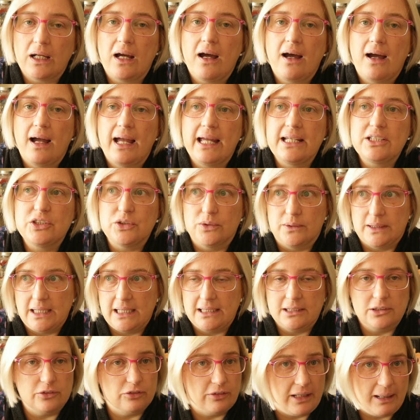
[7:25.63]
I do
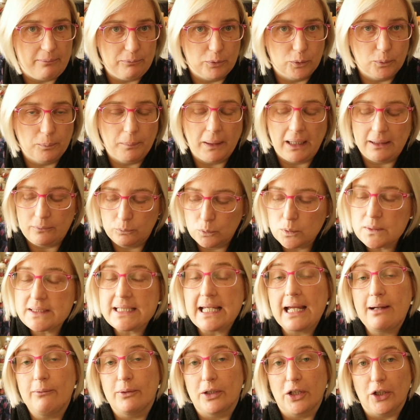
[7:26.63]
tend to ramble, but we'll see
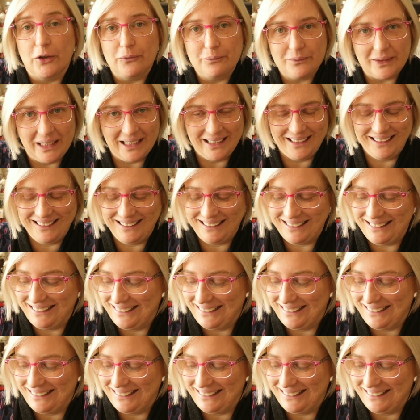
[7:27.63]
how we go.